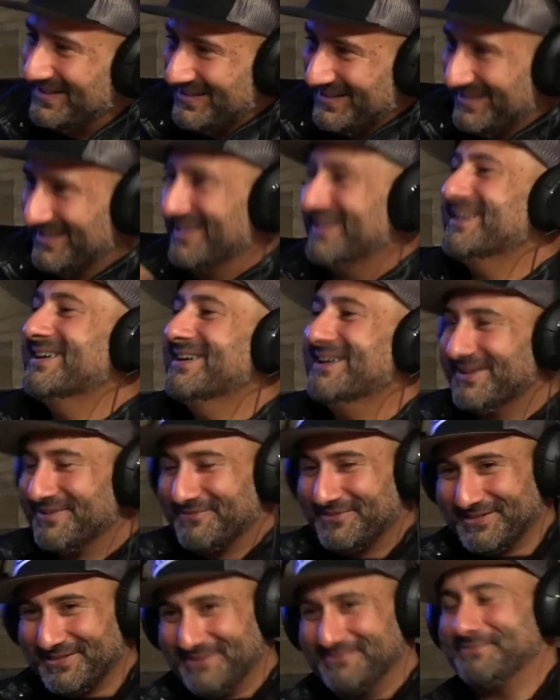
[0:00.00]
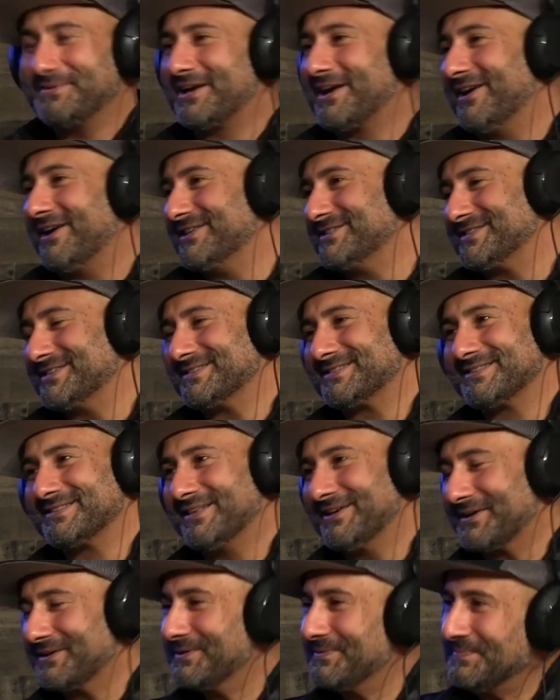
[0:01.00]
them to be conscious for them to right. be conscious like,
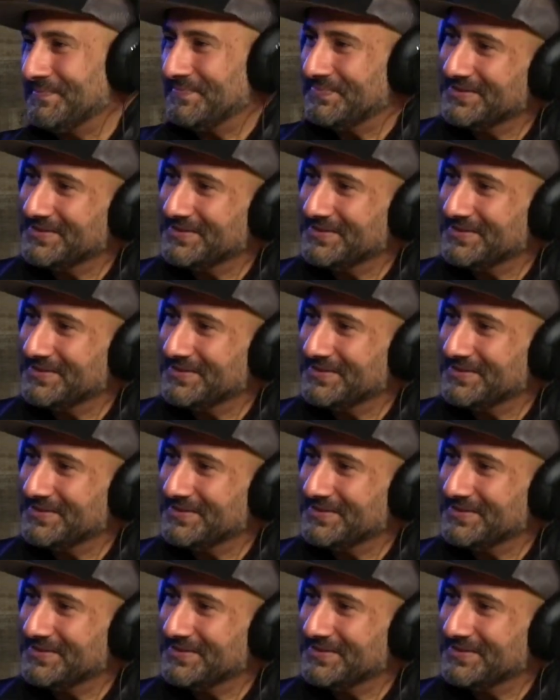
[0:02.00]
well yeah it's